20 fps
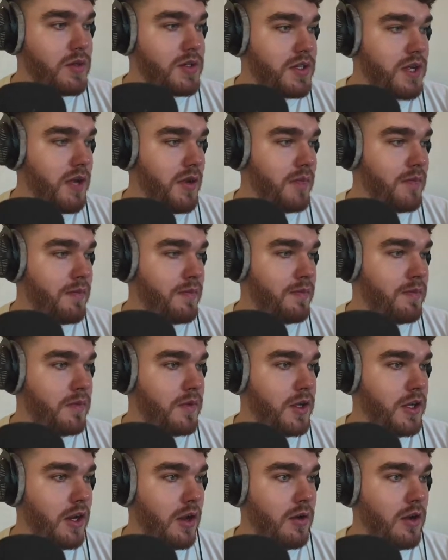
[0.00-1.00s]

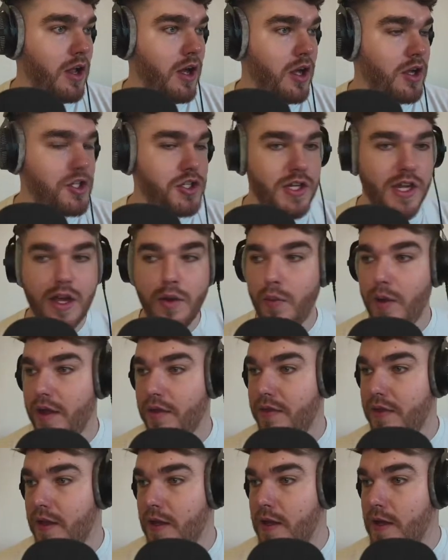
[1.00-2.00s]
last year
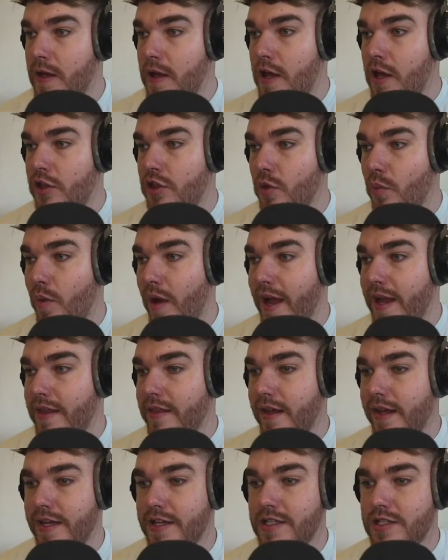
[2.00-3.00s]
with the way
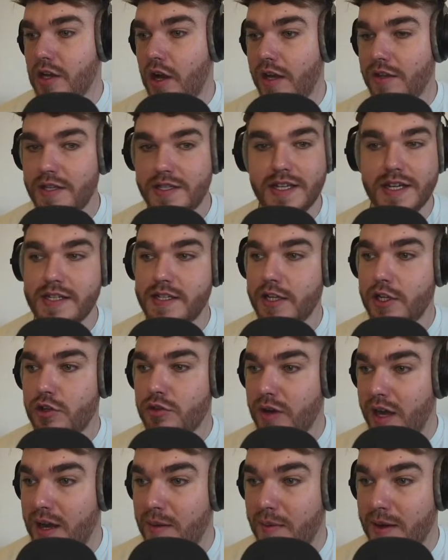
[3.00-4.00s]
that he started the season
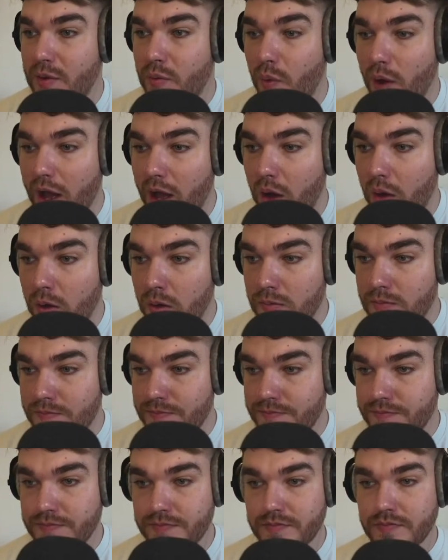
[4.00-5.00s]
incredibly well,
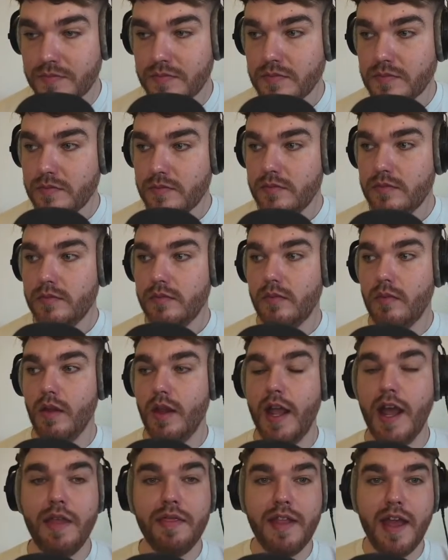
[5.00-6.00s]

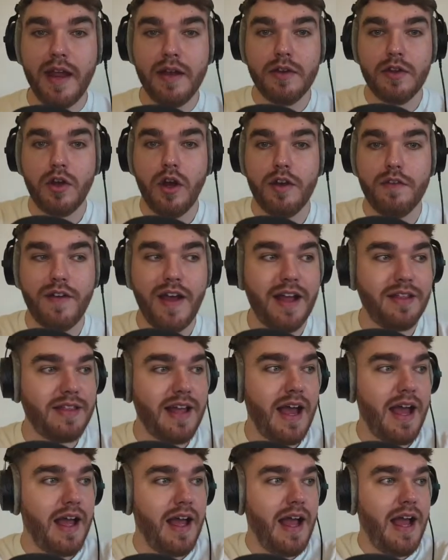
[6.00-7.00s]
and then kind of had
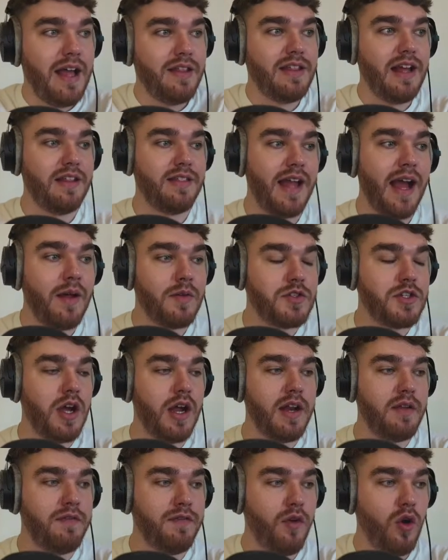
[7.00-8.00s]
that
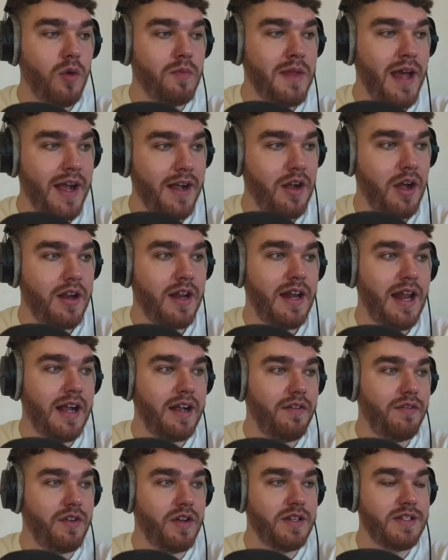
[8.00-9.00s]
downturn in form, that kind of lack
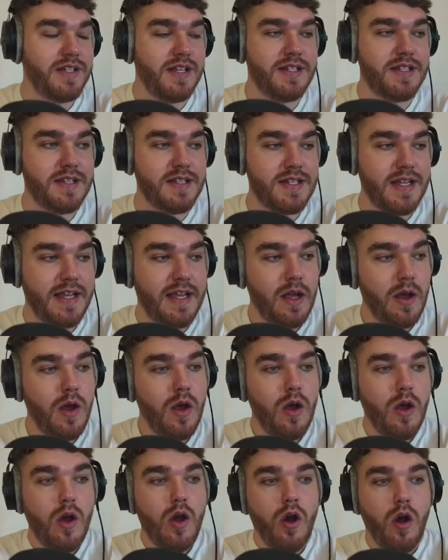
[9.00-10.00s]
of consistency,
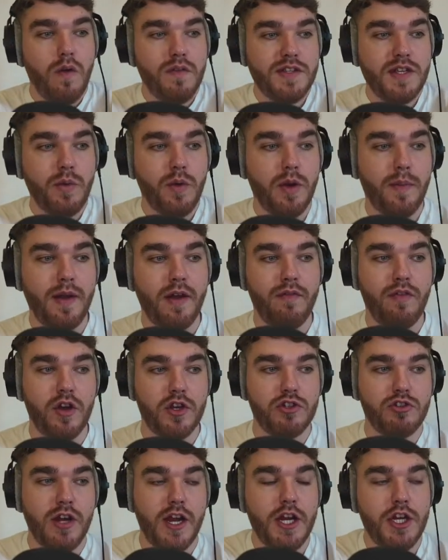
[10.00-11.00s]
obviously would have been a
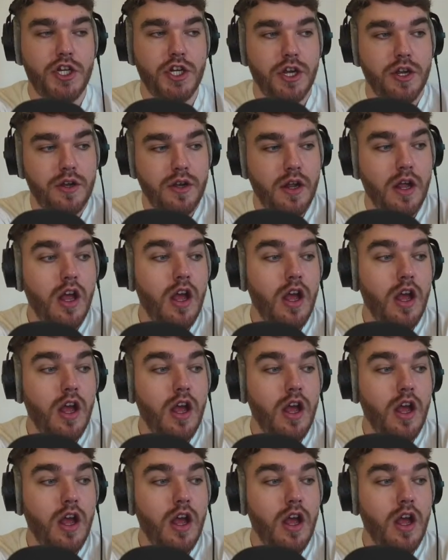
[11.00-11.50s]
frustration.